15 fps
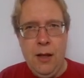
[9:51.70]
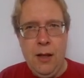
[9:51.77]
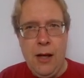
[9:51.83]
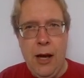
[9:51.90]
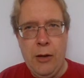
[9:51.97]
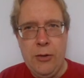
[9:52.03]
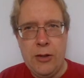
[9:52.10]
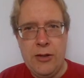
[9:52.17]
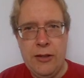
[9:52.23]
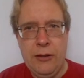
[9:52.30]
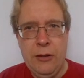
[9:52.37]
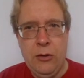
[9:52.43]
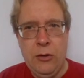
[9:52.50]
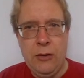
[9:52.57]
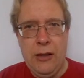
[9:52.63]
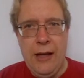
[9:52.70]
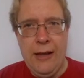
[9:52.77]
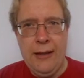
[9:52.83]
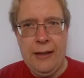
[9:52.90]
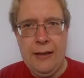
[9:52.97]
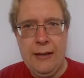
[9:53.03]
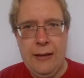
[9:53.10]
How does that look
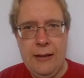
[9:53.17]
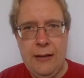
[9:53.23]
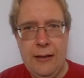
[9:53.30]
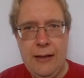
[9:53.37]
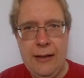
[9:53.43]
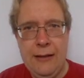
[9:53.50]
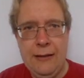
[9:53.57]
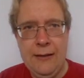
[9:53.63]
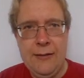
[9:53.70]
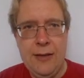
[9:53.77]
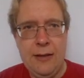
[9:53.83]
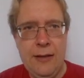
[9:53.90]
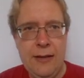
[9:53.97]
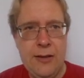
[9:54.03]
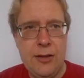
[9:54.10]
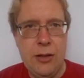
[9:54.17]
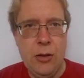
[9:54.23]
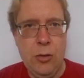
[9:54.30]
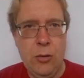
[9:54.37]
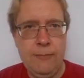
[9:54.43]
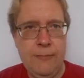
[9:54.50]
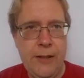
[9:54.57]
like analytically?
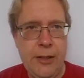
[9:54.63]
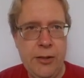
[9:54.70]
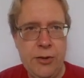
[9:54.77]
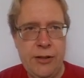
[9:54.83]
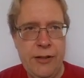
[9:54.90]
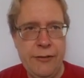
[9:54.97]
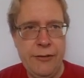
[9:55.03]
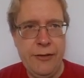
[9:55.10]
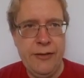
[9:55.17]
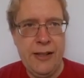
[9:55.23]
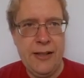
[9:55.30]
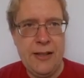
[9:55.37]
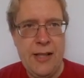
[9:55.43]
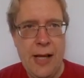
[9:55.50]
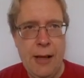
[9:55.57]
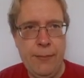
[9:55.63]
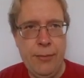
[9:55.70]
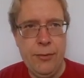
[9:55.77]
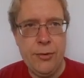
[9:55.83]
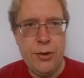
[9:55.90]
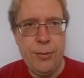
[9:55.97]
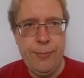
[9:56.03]
So here's a different
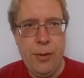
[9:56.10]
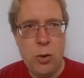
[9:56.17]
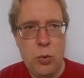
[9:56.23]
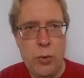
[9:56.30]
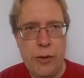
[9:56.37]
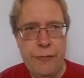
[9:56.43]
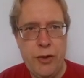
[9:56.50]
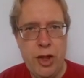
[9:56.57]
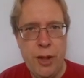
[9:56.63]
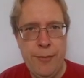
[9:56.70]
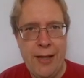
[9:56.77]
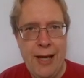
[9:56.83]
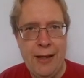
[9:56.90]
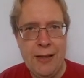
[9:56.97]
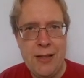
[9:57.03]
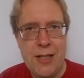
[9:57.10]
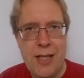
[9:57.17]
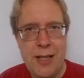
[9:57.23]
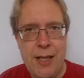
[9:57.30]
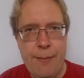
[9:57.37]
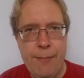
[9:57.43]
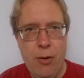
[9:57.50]
example. Suppose we have Jim and Alice,
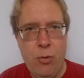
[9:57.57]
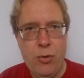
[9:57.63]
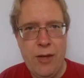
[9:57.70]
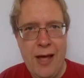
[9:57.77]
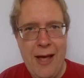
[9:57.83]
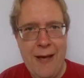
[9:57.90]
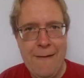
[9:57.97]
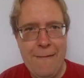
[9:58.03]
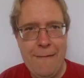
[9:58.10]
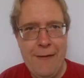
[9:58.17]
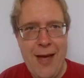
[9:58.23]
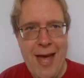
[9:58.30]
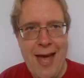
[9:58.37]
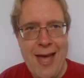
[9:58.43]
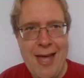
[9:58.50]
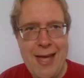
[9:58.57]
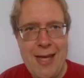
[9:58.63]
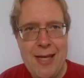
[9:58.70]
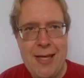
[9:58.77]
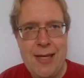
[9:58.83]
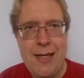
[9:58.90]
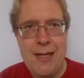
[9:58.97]
and they both have
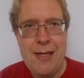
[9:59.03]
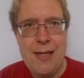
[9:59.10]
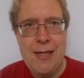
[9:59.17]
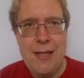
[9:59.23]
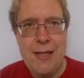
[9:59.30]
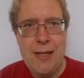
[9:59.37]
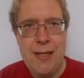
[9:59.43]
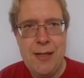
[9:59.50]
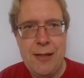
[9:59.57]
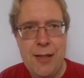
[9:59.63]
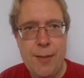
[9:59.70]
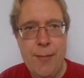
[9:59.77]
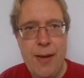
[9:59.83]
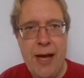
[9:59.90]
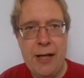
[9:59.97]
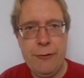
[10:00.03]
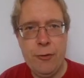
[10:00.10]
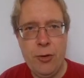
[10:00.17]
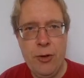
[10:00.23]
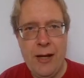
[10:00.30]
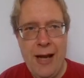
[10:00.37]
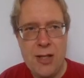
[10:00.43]
a demand
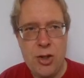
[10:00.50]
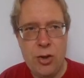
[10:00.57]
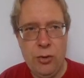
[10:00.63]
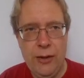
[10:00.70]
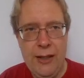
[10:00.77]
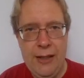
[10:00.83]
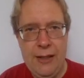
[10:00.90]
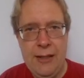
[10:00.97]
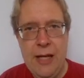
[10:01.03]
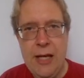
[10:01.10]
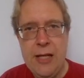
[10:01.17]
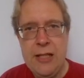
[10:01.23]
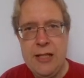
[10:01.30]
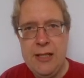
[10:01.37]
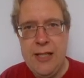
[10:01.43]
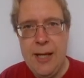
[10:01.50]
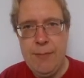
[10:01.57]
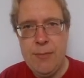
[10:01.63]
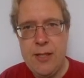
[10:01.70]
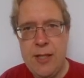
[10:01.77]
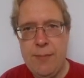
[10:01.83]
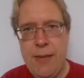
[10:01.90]
for gasoline.
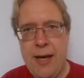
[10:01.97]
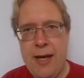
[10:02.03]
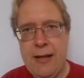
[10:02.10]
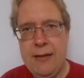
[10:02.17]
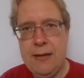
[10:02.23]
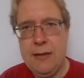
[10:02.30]
Jim's demand